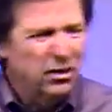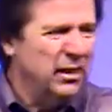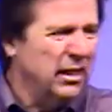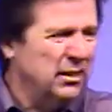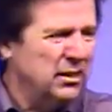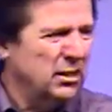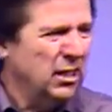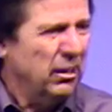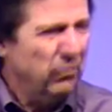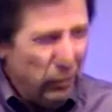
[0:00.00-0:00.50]
all that
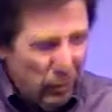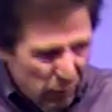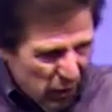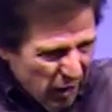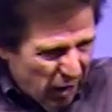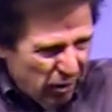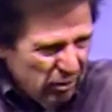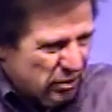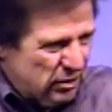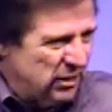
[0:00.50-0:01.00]
stuff. We're
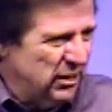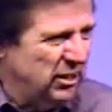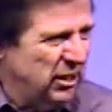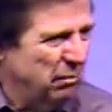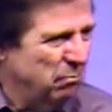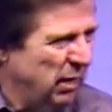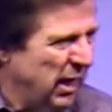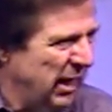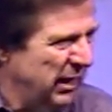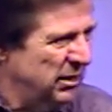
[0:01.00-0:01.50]
rehearsing in our
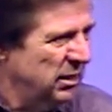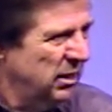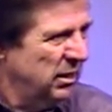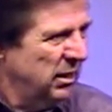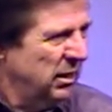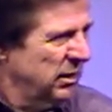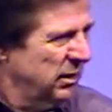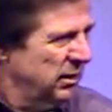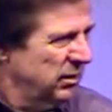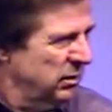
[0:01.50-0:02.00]
mind,
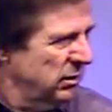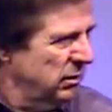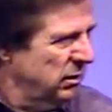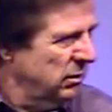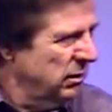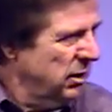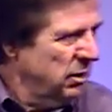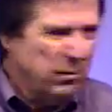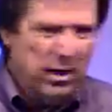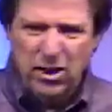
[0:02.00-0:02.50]
you know.
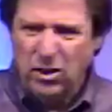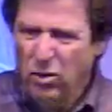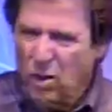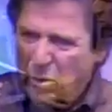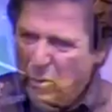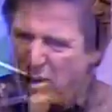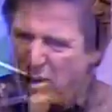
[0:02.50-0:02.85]
Am I the only